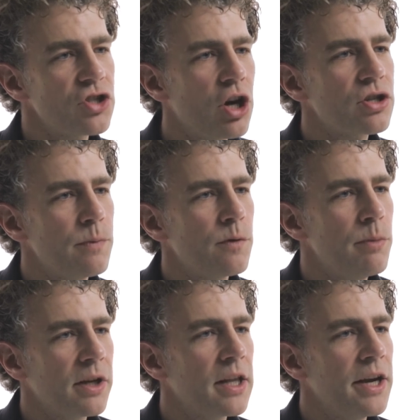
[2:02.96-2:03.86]
discharge them
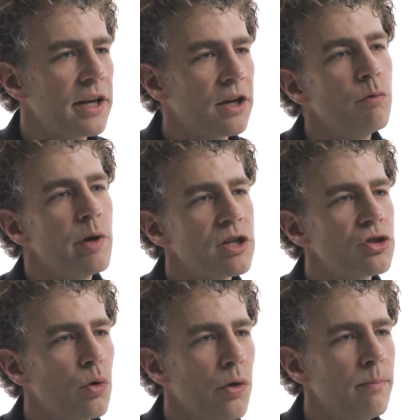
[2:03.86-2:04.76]
from the clinic and
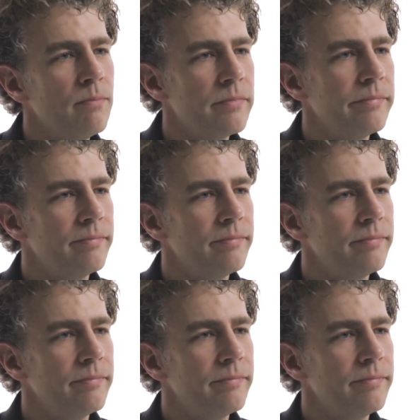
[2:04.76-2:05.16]
reassure them.